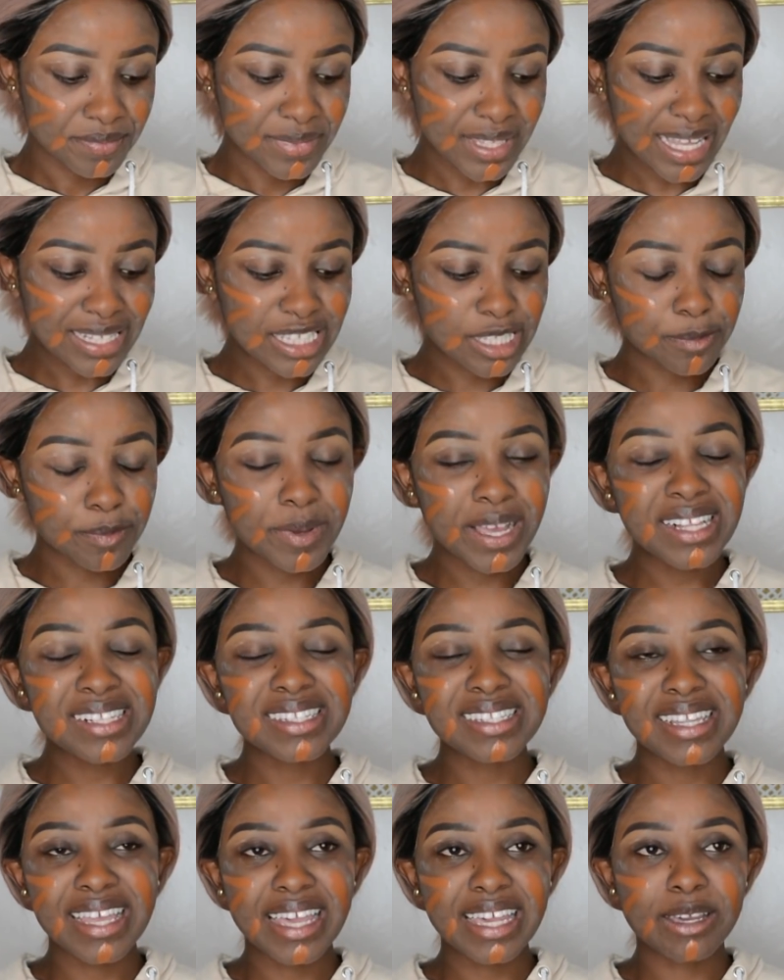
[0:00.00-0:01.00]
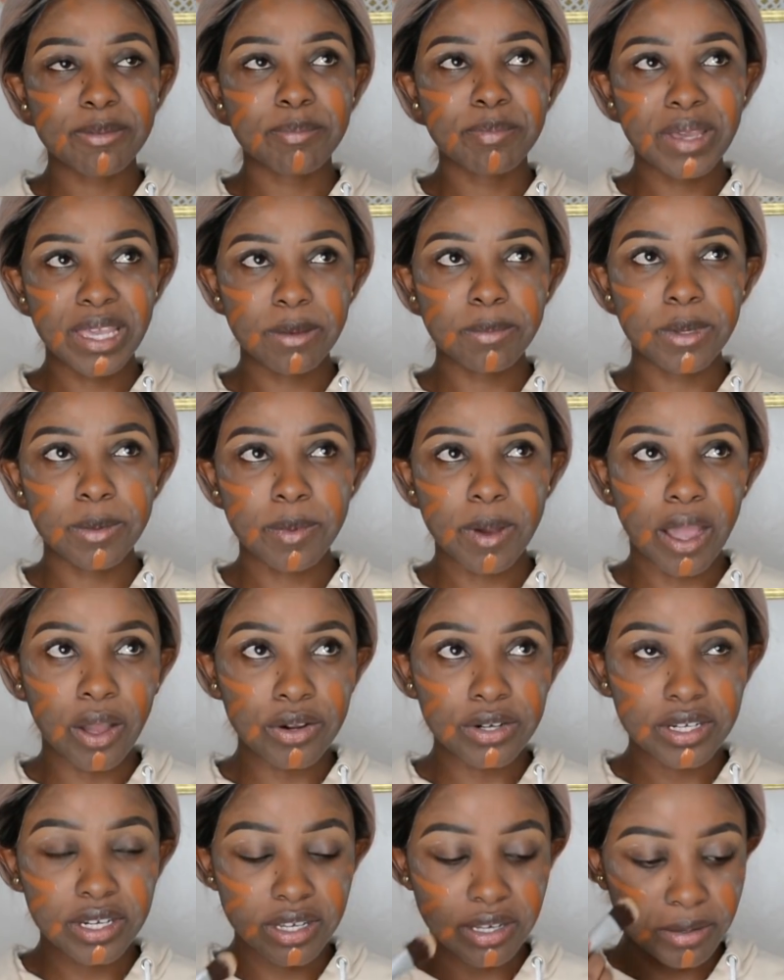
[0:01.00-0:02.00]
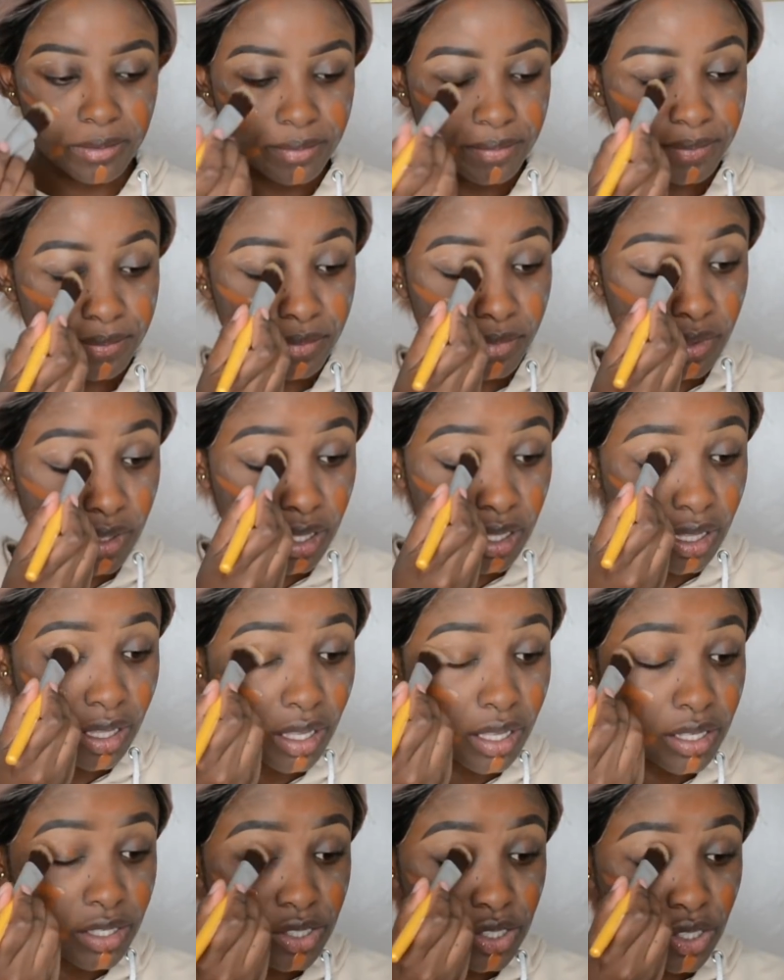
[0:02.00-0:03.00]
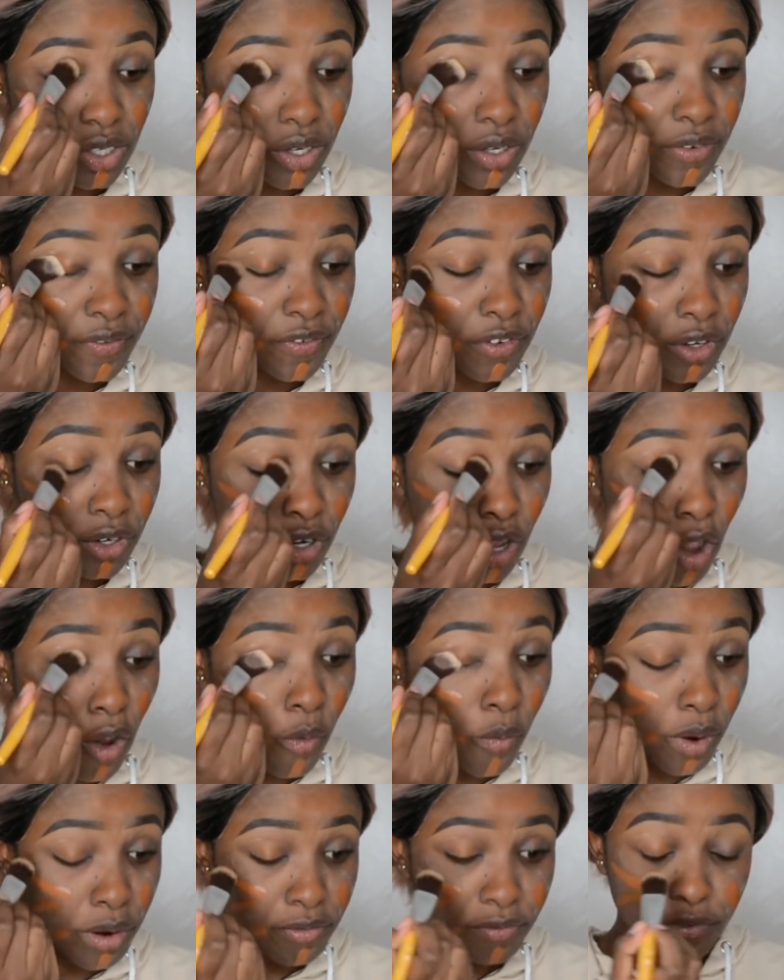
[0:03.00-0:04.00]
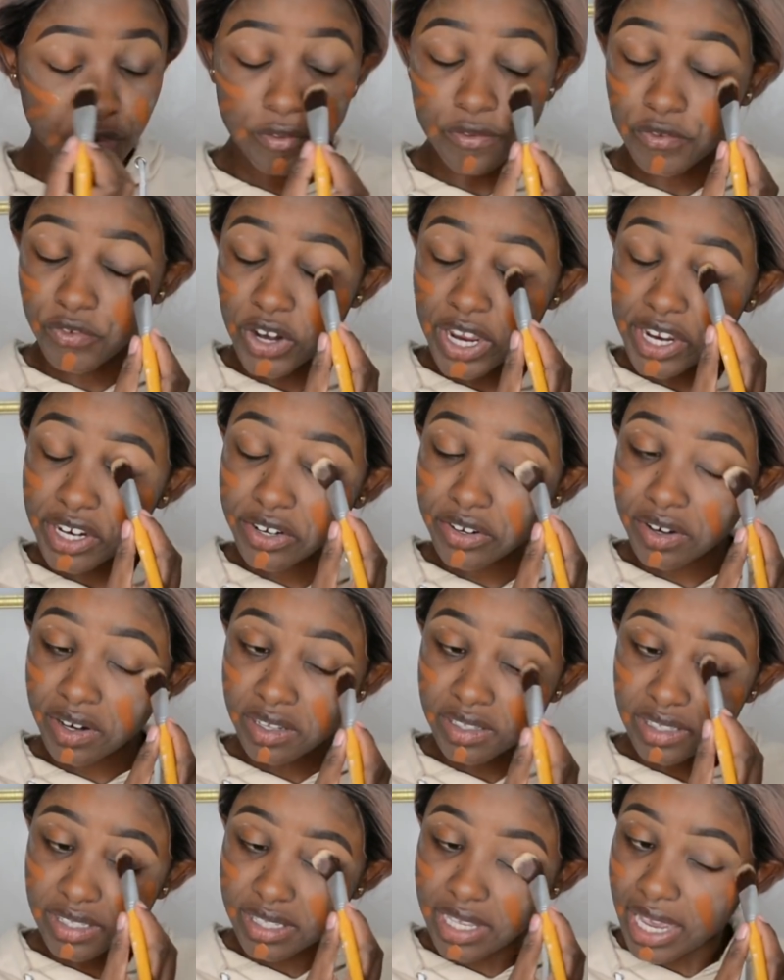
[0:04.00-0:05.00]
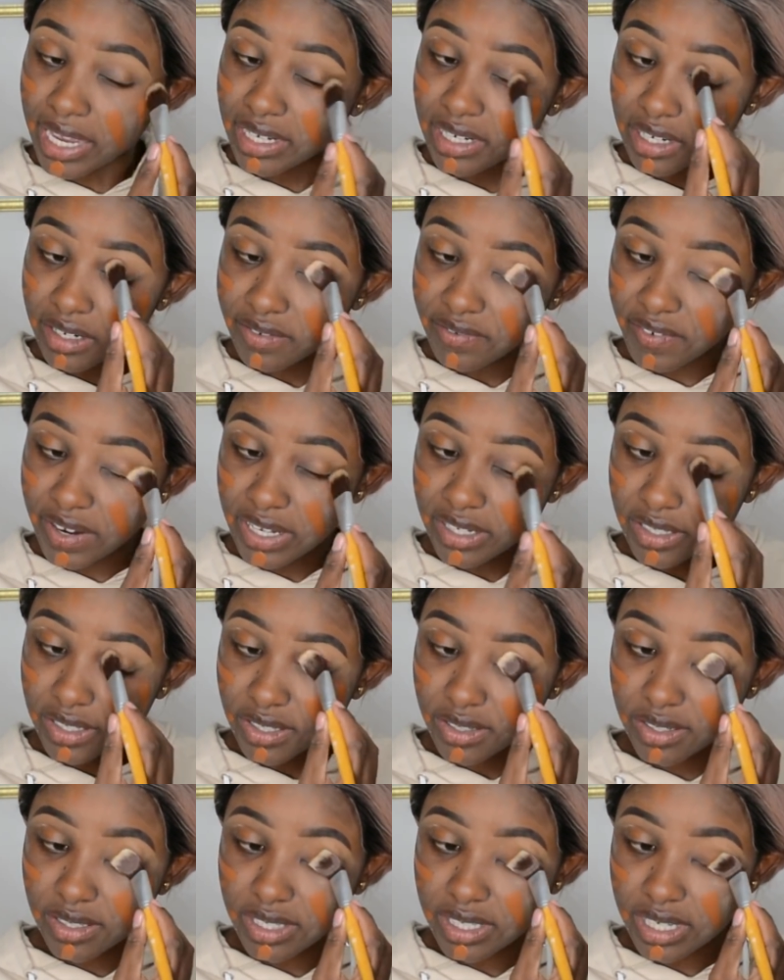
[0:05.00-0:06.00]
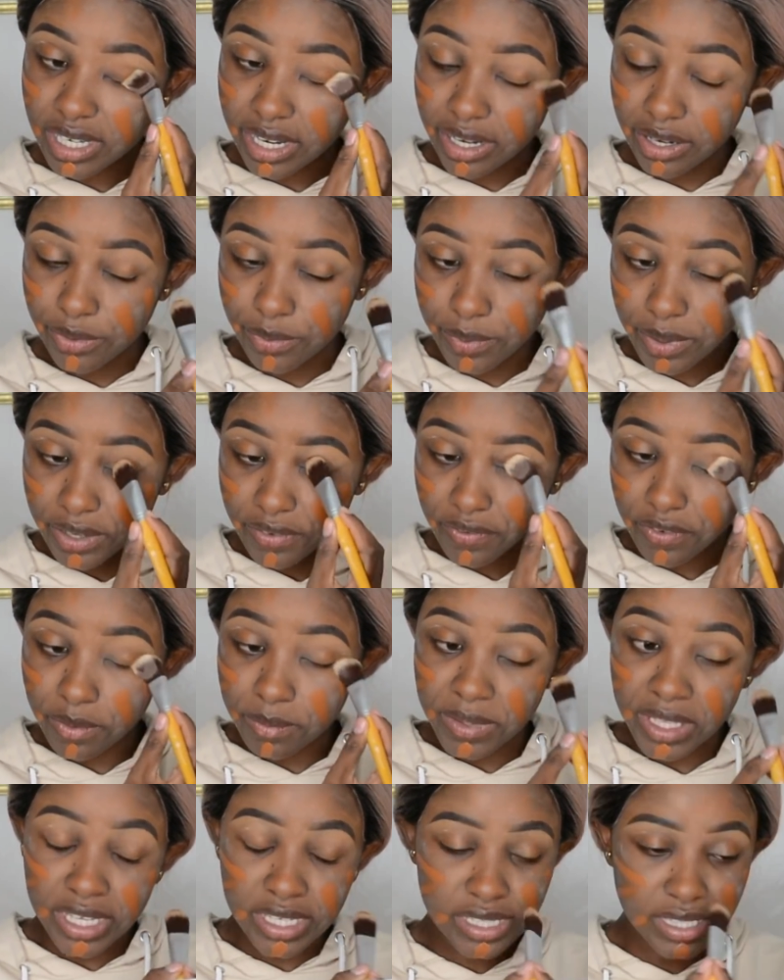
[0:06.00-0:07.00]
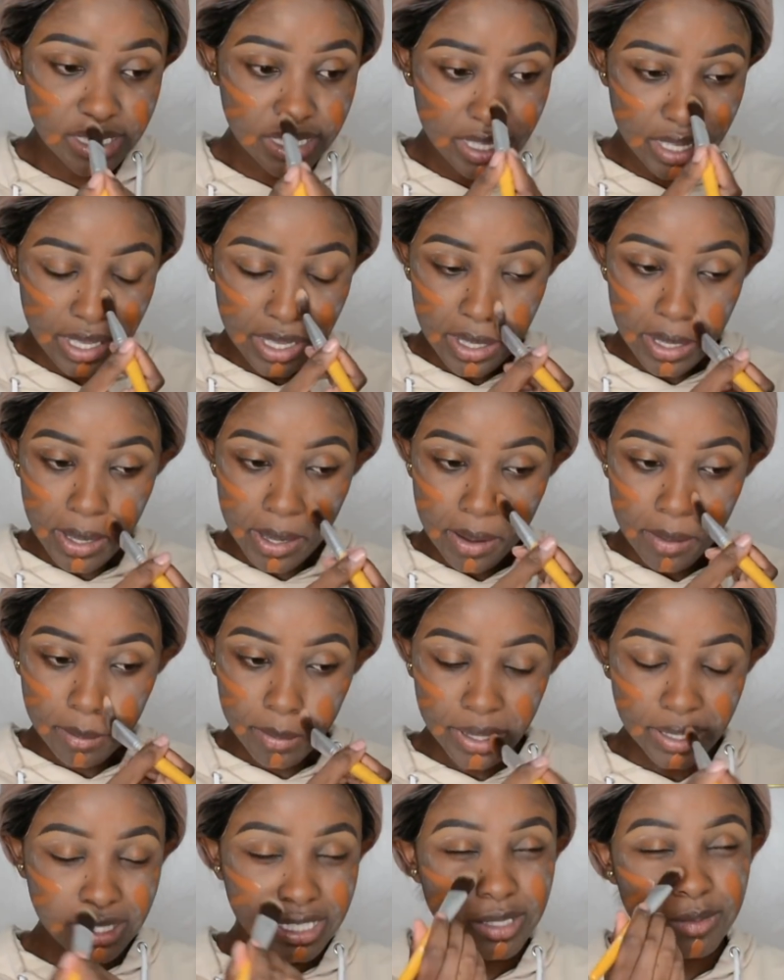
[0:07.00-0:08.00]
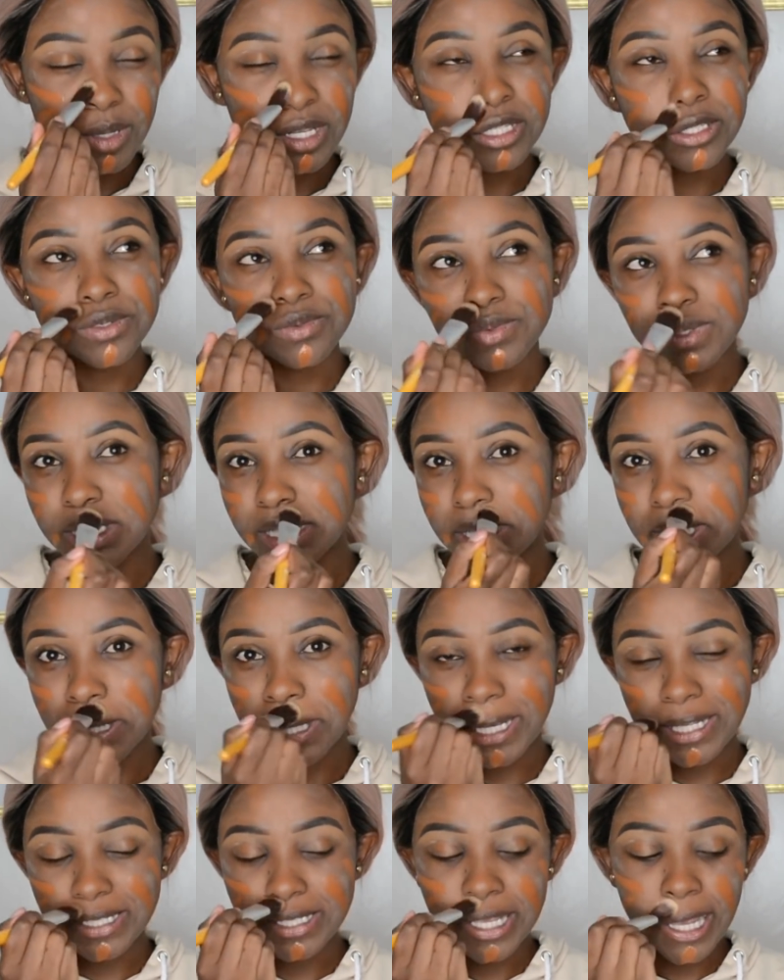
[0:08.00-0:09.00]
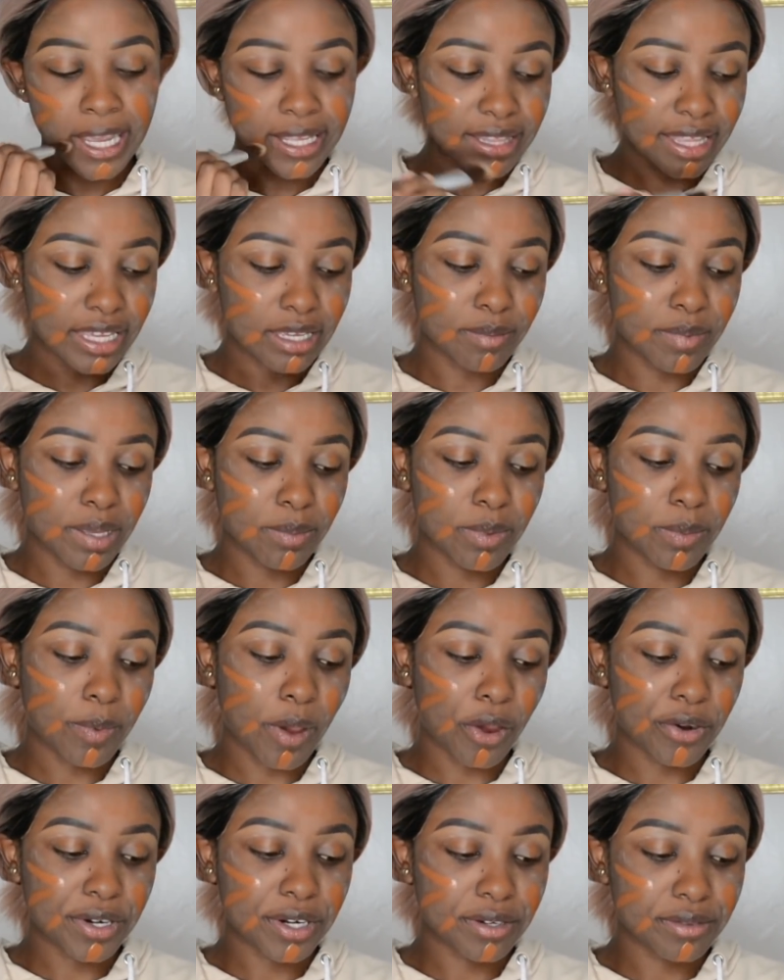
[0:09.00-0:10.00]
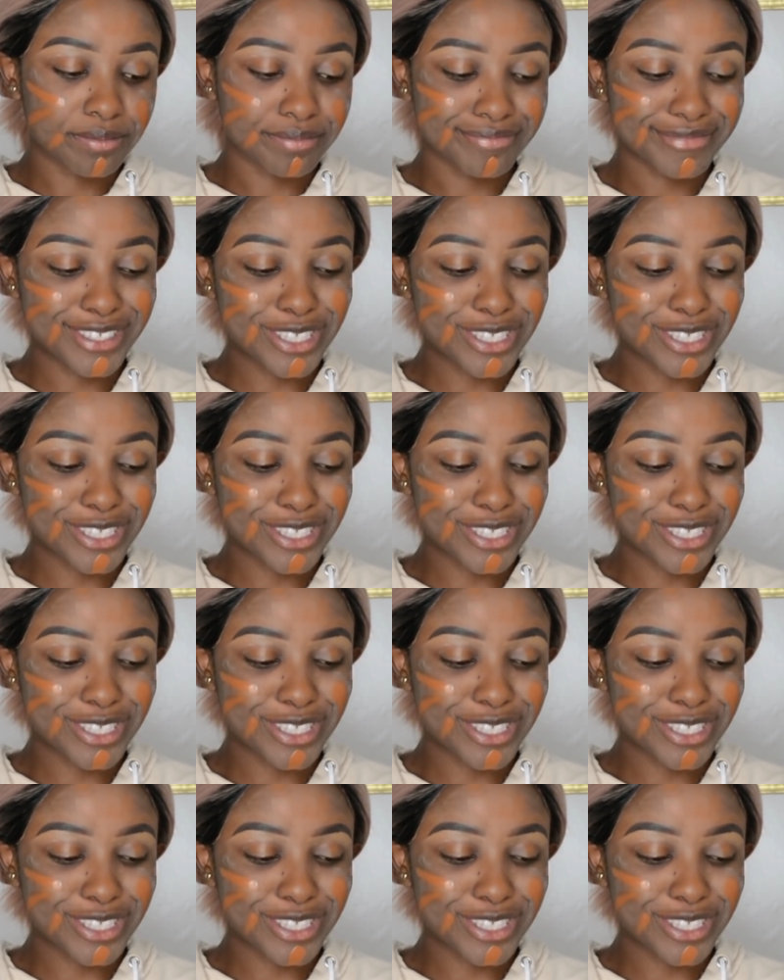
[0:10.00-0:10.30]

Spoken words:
That smells like baby powder. So if you're not one for fragrance, I'd advise to stay away from this. But it smells really nice. I like baby powder.